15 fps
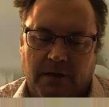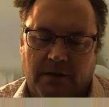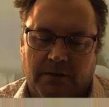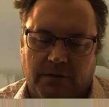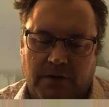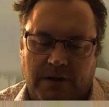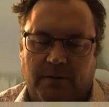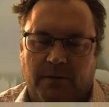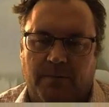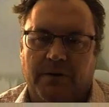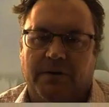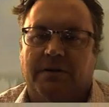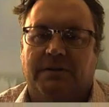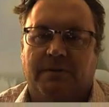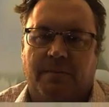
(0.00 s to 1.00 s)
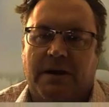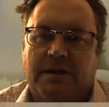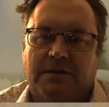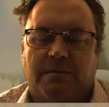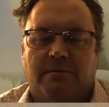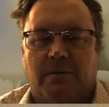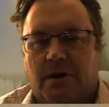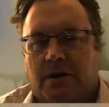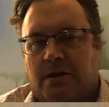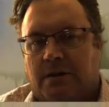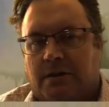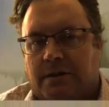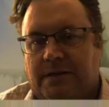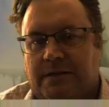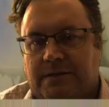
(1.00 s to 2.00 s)
tribal participation
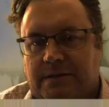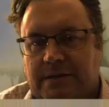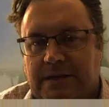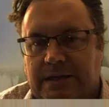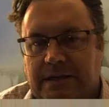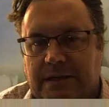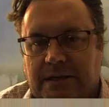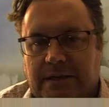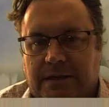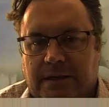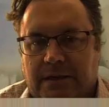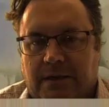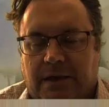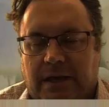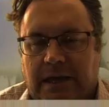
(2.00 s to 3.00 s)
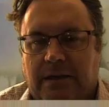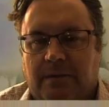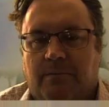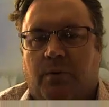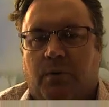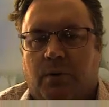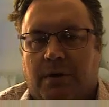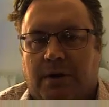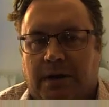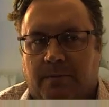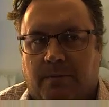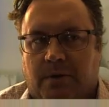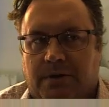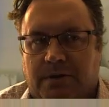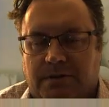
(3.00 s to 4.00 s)
model is the input and
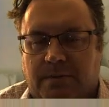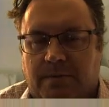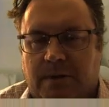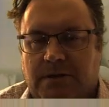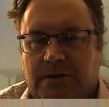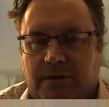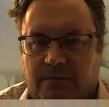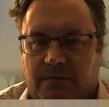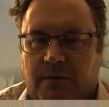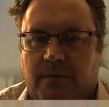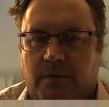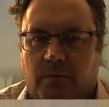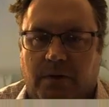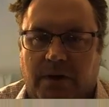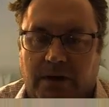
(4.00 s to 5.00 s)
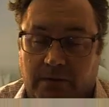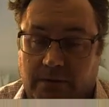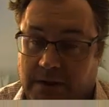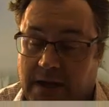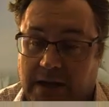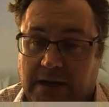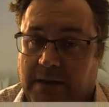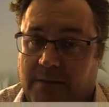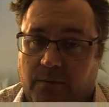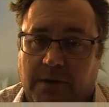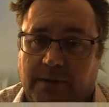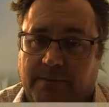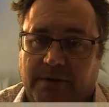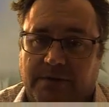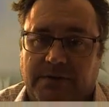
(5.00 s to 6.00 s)
participation from the Rio Yaqui
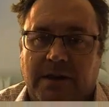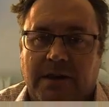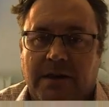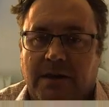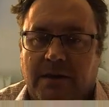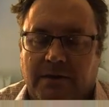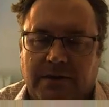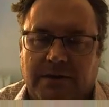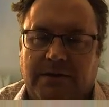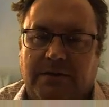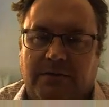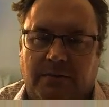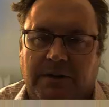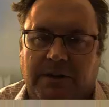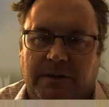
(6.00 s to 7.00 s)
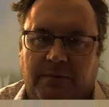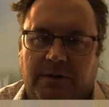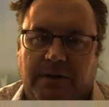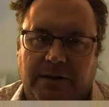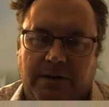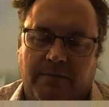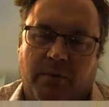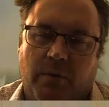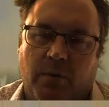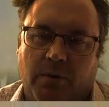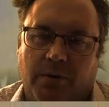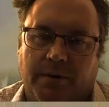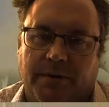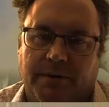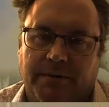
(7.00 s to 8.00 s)
Pueblos. This is really, really
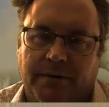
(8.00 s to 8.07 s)
important